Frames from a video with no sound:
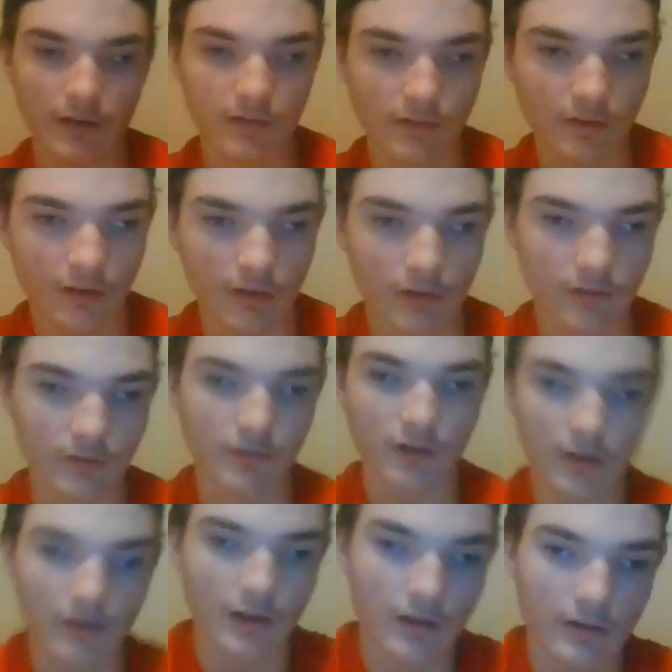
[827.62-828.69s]
10 songs,
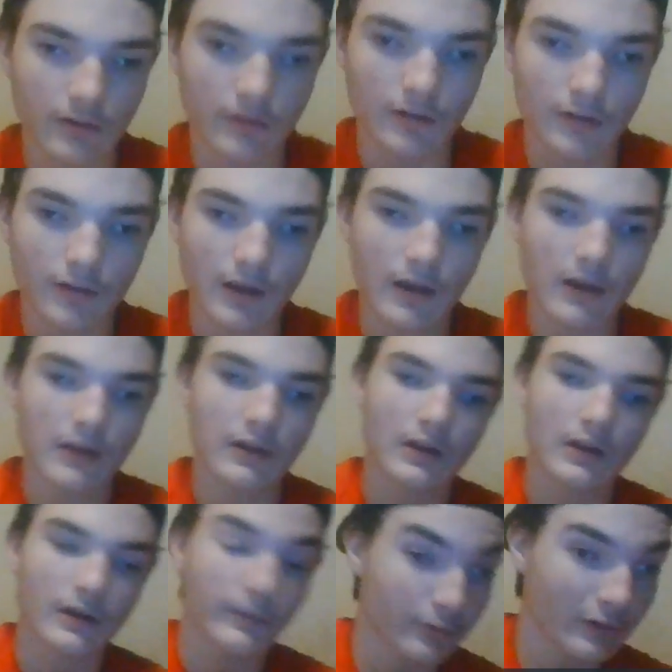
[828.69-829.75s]
and then they
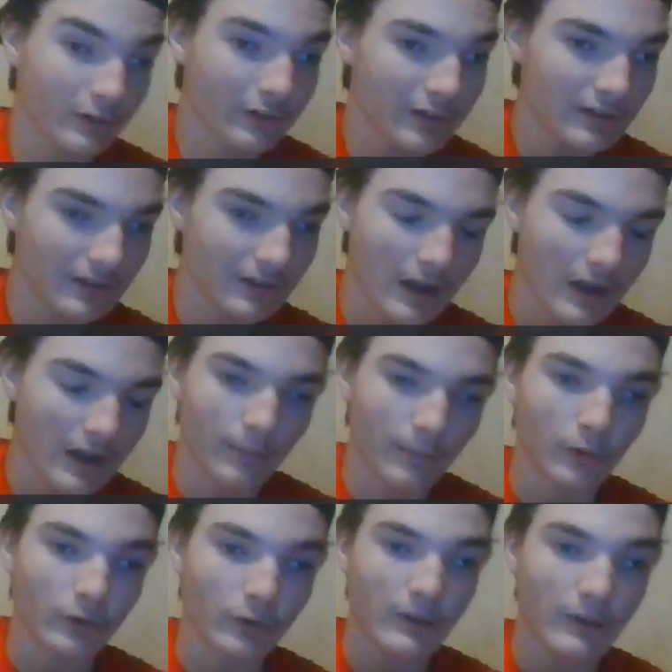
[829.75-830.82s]
ended up releasing the
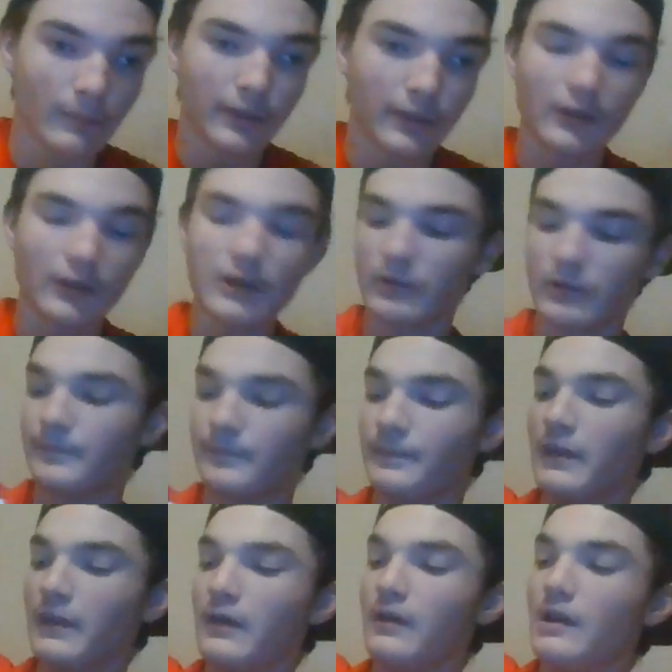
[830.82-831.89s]
album only a month later.
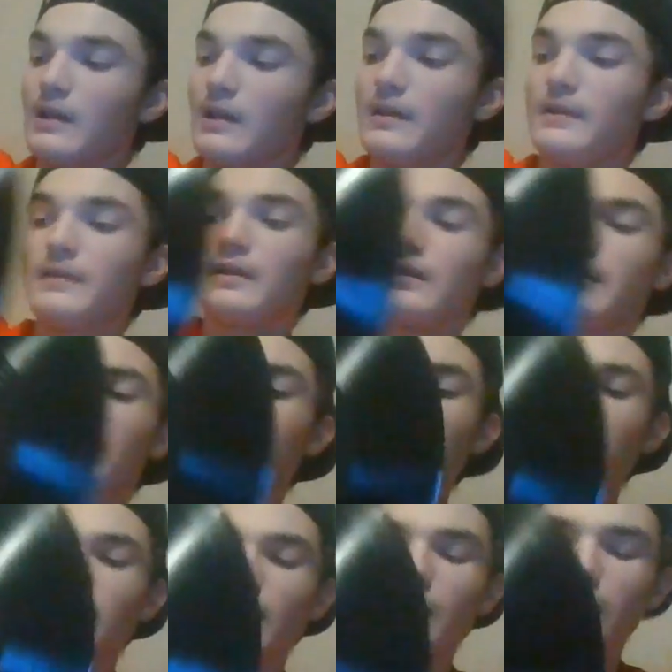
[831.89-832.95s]
You
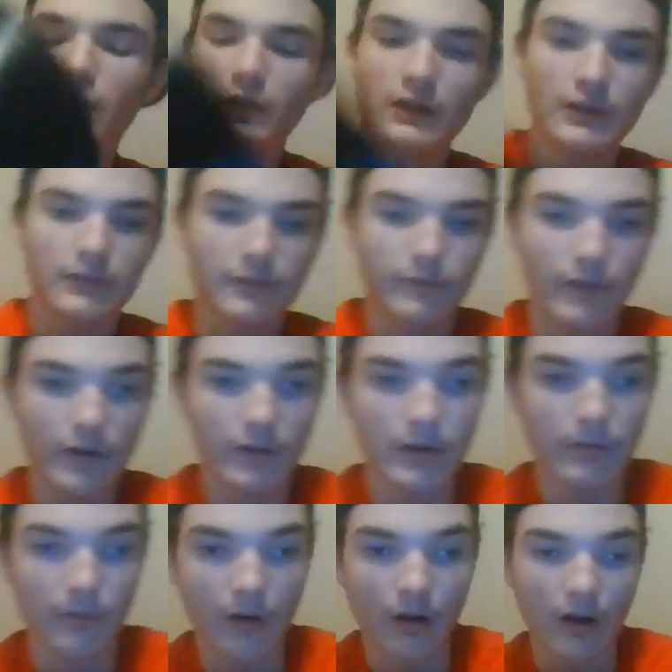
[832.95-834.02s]
can tell it's
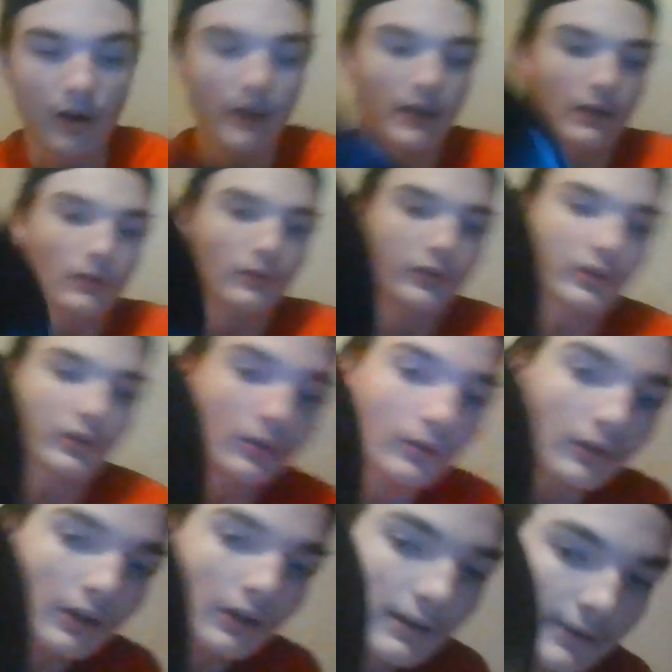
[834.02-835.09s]
very raw. And also,
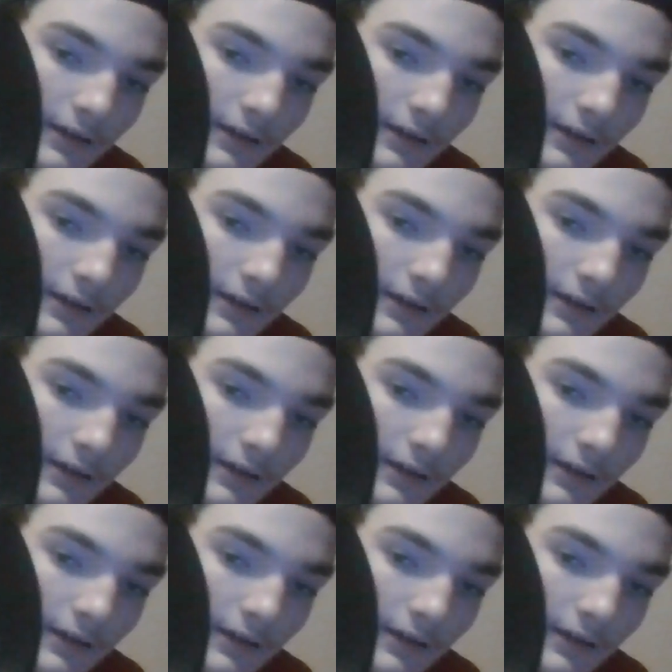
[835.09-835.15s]
look